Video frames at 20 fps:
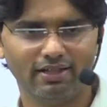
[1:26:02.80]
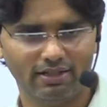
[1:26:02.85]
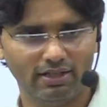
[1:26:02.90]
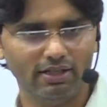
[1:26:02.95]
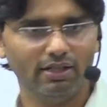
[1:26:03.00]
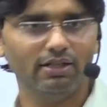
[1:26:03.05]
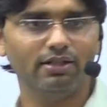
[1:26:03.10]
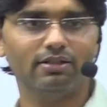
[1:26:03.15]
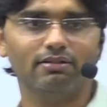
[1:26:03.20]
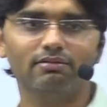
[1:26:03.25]

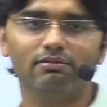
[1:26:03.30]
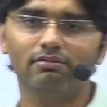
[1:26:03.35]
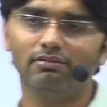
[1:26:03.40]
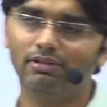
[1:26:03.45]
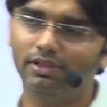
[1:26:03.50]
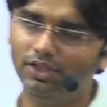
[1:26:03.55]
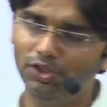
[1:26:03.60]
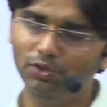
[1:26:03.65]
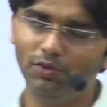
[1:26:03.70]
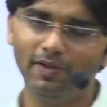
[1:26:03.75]
In
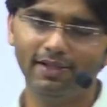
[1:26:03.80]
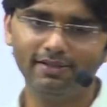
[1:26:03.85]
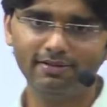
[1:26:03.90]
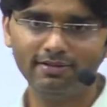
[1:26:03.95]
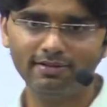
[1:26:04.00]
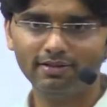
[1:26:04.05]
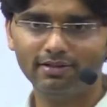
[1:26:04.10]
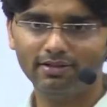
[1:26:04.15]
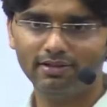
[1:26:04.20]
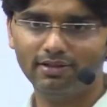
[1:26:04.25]

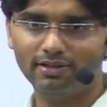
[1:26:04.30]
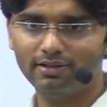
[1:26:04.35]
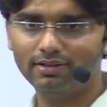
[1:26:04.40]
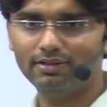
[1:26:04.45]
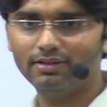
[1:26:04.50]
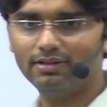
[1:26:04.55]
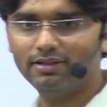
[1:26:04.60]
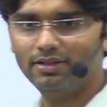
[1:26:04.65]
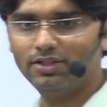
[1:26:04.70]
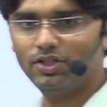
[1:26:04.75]
US,
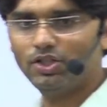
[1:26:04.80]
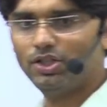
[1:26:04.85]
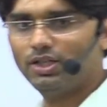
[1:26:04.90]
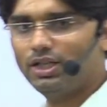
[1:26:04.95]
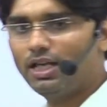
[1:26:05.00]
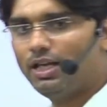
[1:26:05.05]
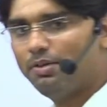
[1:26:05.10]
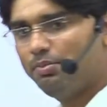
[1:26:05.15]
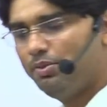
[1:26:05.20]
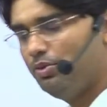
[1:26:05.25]

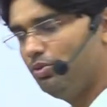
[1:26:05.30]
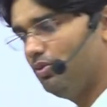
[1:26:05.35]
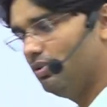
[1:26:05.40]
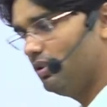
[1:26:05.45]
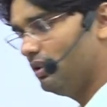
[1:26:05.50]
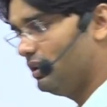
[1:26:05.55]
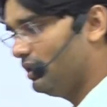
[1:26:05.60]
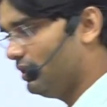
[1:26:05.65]
have you